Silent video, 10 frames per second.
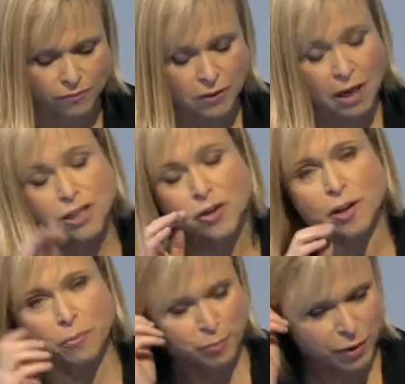on. I, I do.
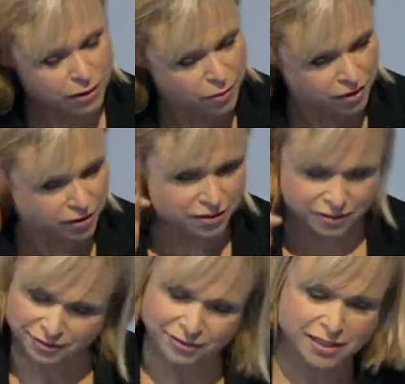I, am um, going to shut up
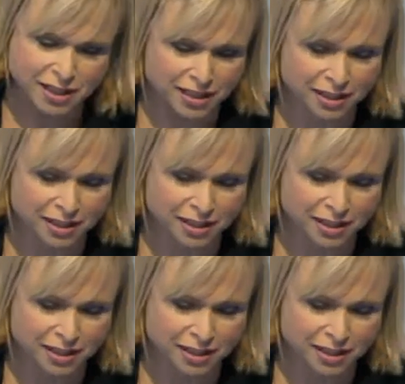now. Exactly.